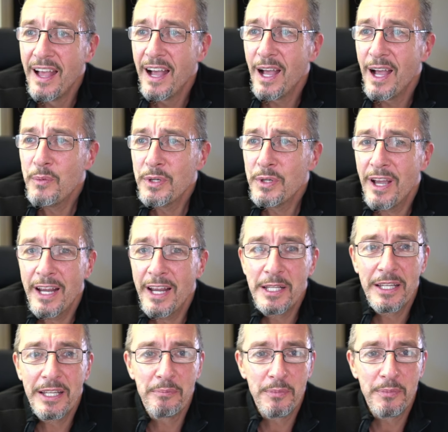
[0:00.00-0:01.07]
I would
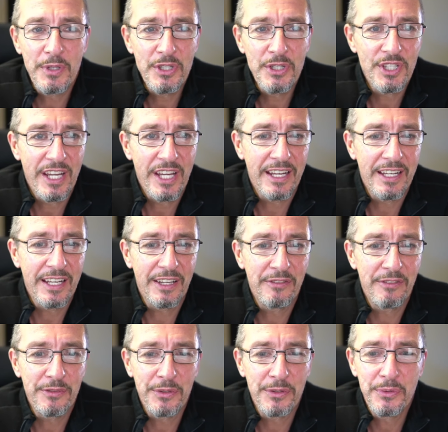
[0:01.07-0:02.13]
highly appreciate
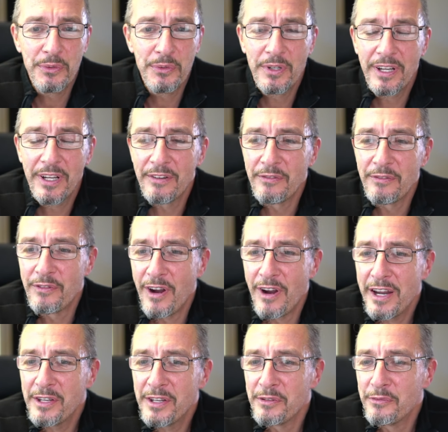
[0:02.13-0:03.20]
if you can
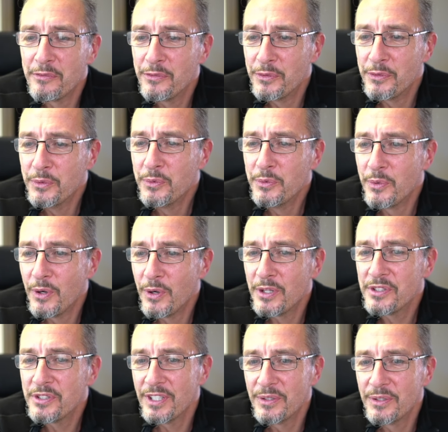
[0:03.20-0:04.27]
write a few
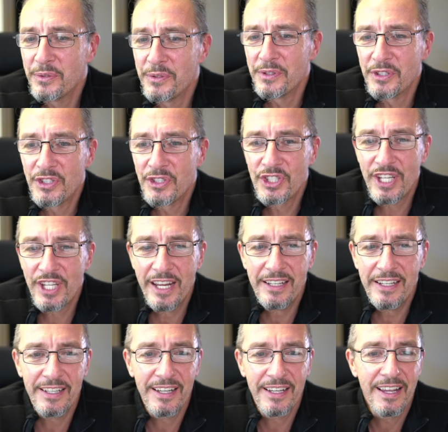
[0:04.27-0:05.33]
words into
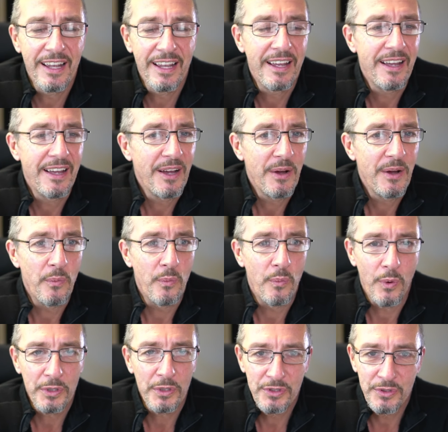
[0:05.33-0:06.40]
chat.
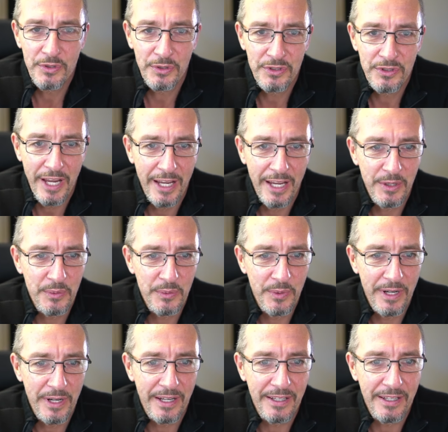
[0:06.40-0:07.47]
What's your
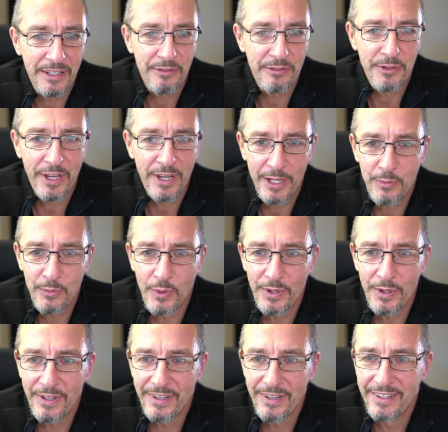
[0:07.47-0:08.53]
takeaway if you had one?